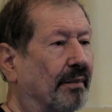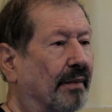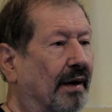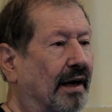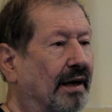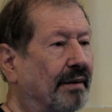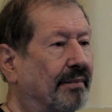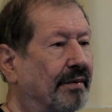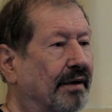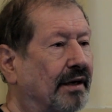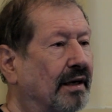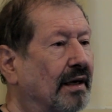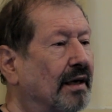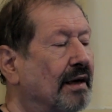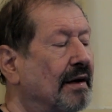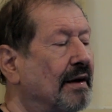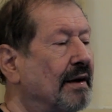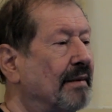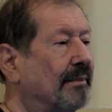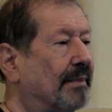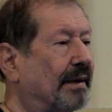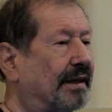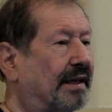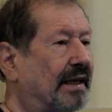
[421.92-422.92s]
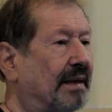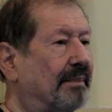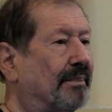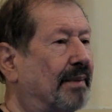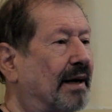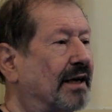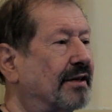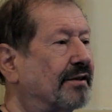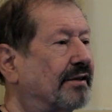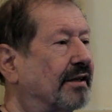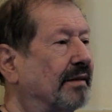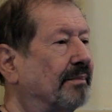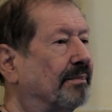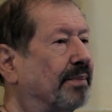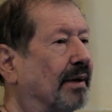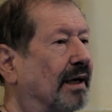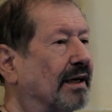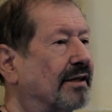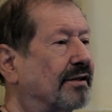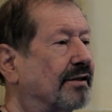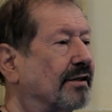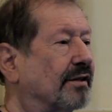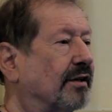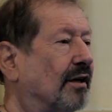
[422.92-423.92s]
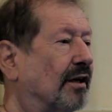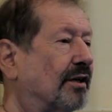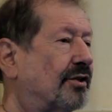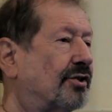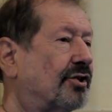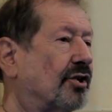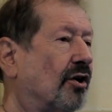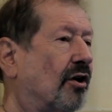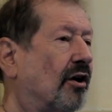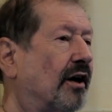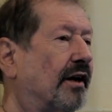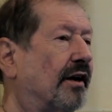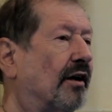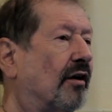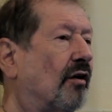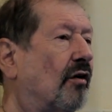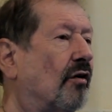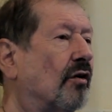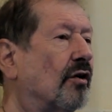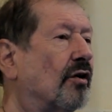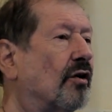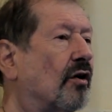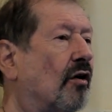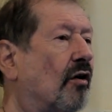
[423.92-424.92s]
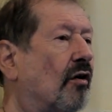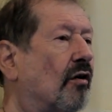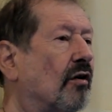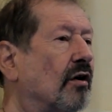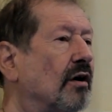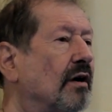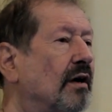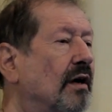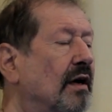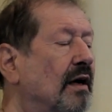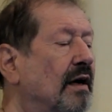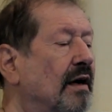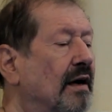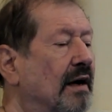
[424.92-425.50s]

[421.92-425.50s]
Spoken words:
maybe, but they're based in places like China, Hong Kong,